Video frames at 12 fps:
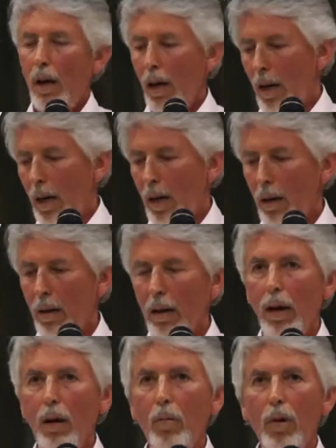and
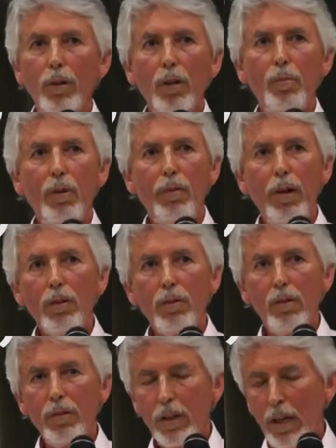I was a
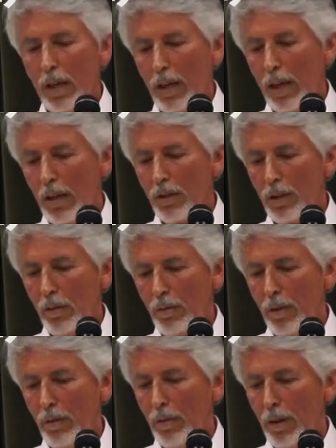professor of psychology
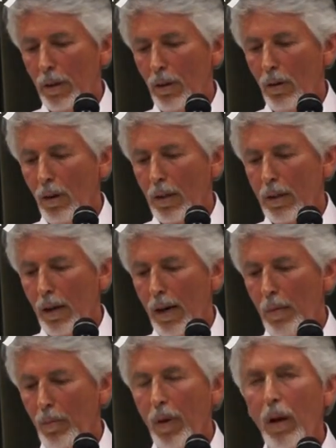for a very long
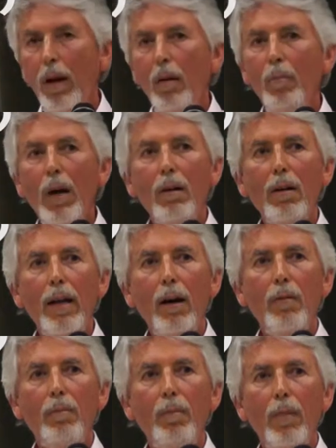time. Mental
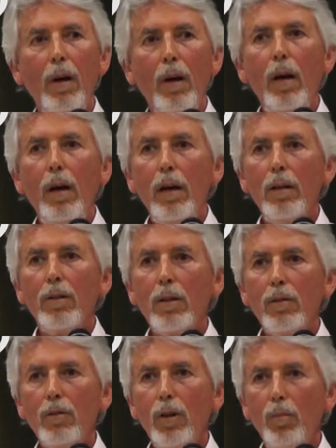health is
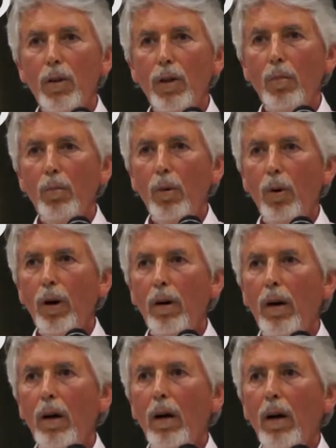extremely
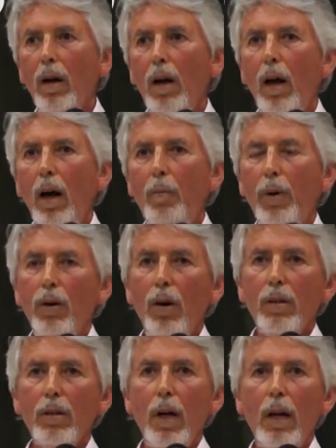important
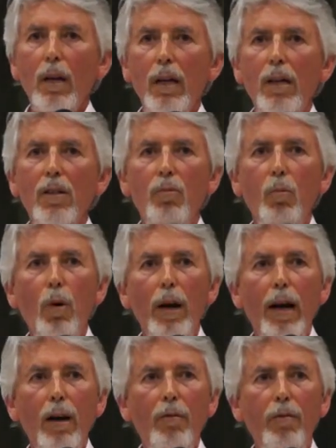because at least 1
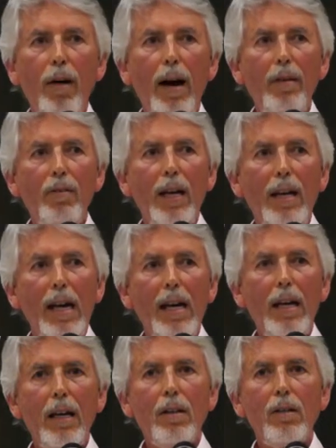out of 5
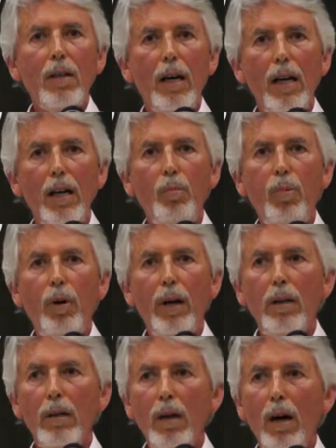Canadians at any
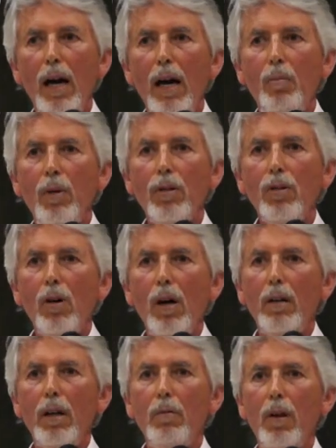point in time is
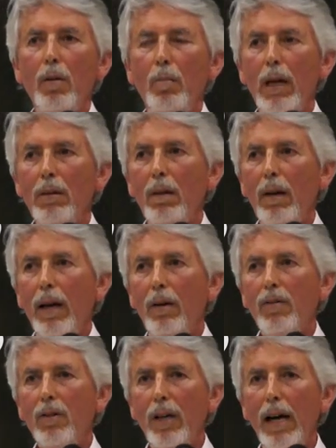struggling with a mental
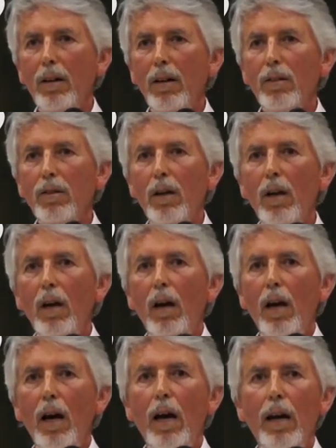health challenge,
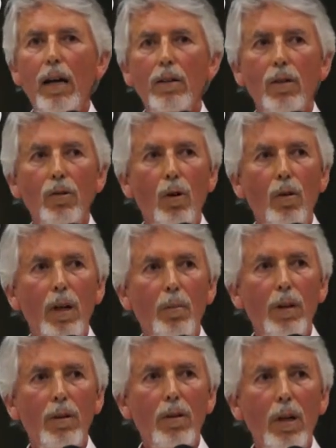and as has already
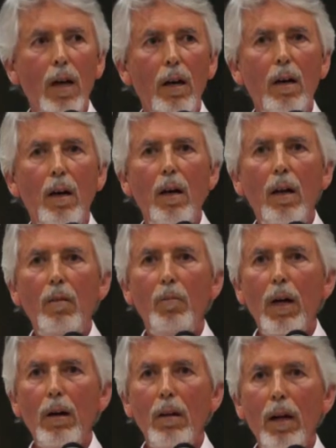been said,
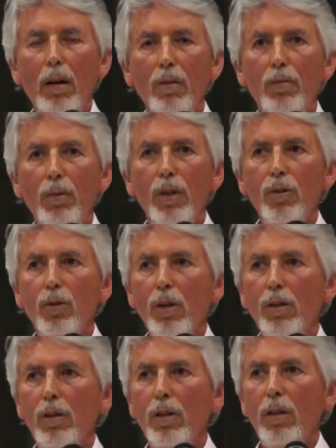mental health
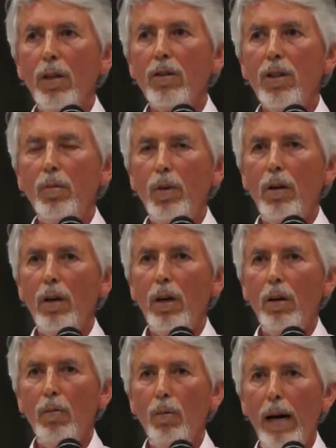resources in this
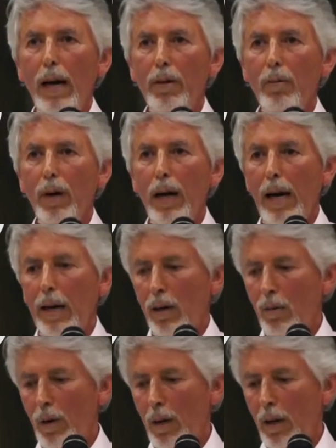community are rather
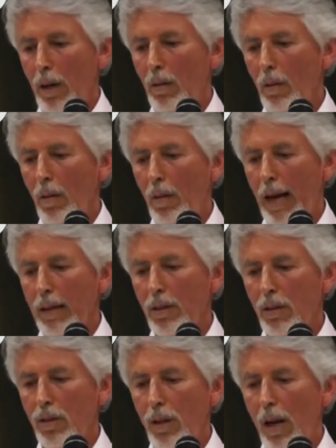inadequate, and that's
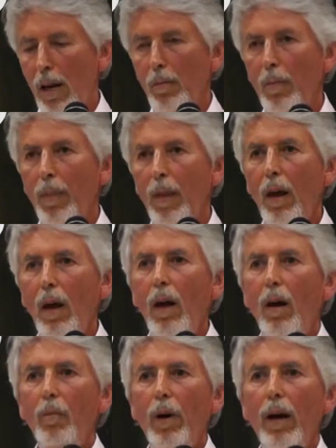a shame.
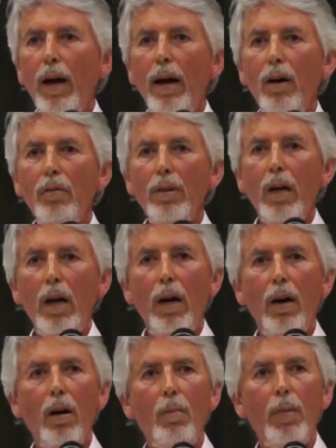But
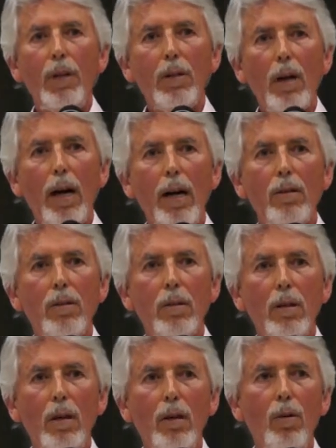healthcare,
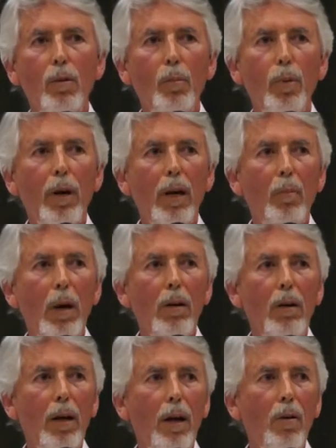besides incorporating
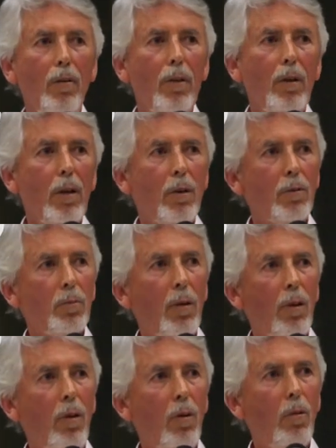mental health, deals
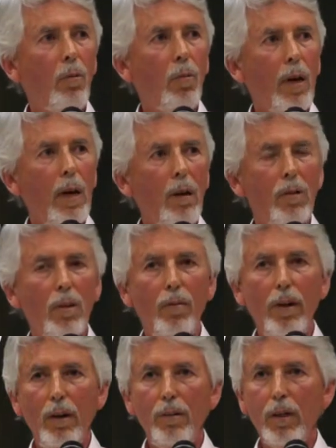with a whole range of
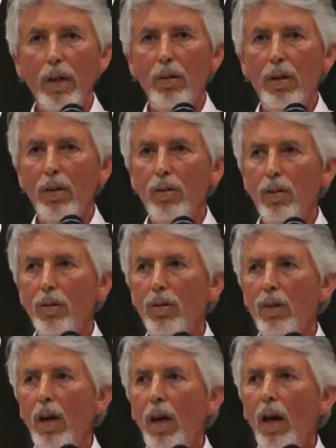healthcare
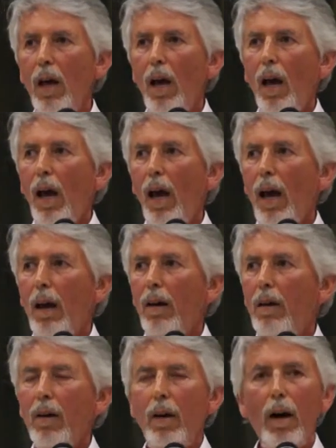issues,
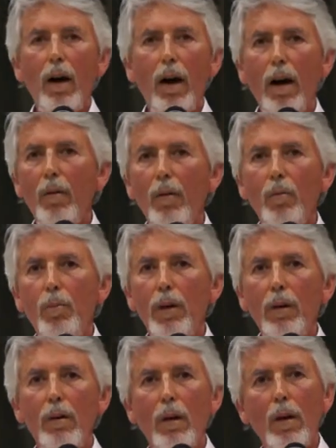and it would
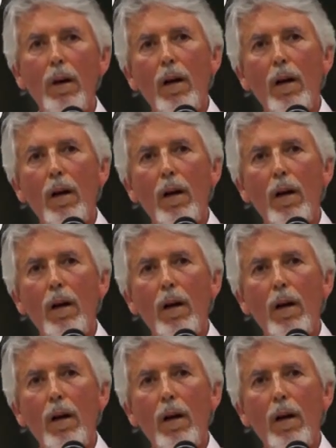be